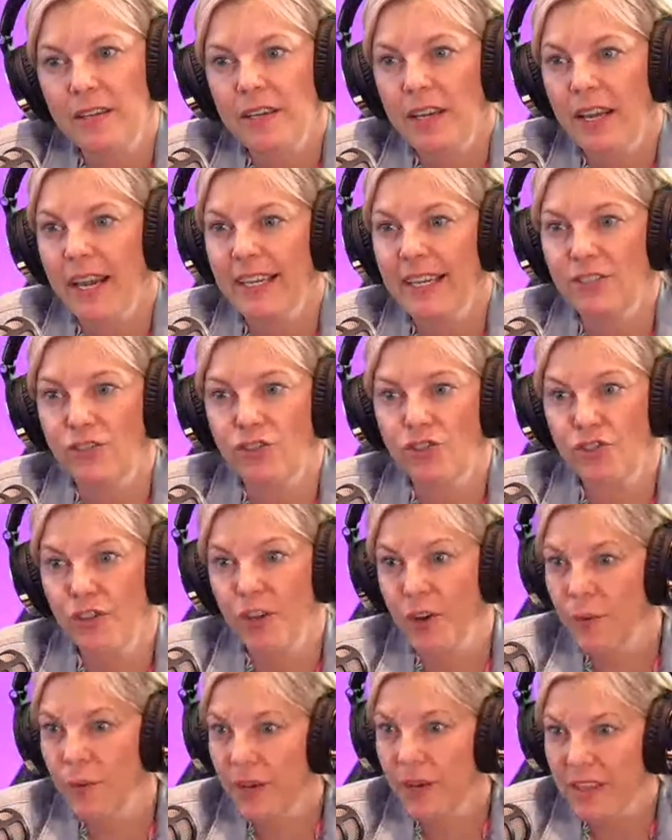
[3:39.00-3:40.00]
and
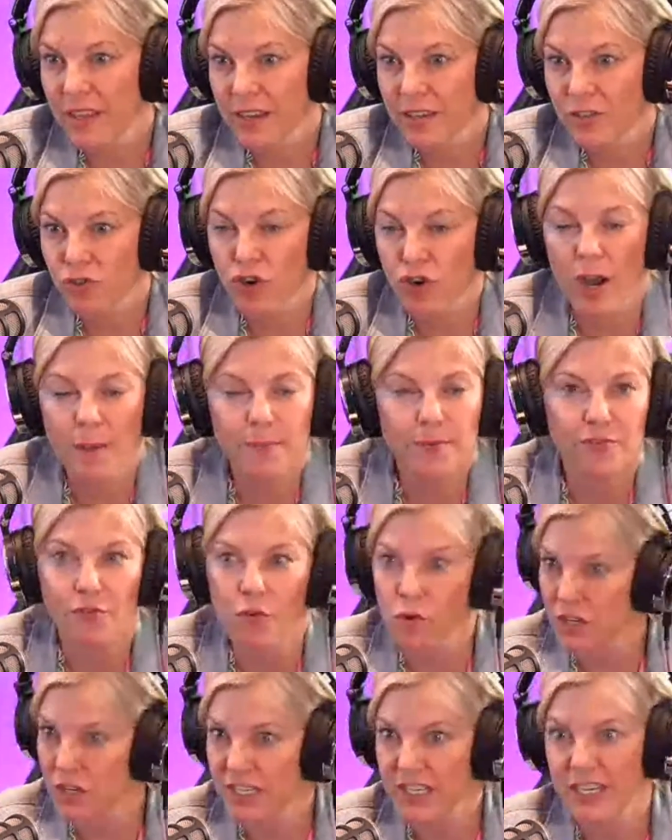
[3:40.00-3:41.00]
slow with it, dropped
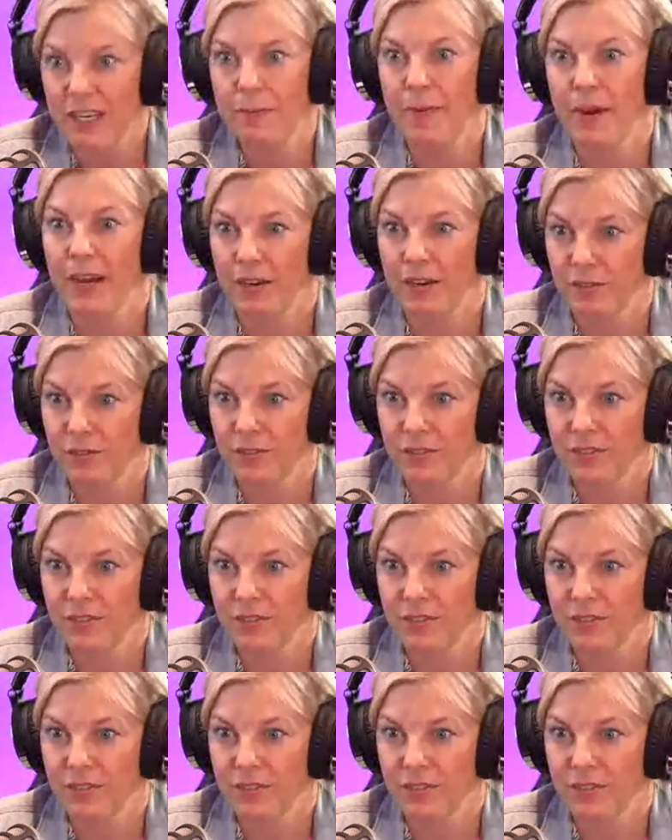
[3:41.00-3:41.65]
14 pounds.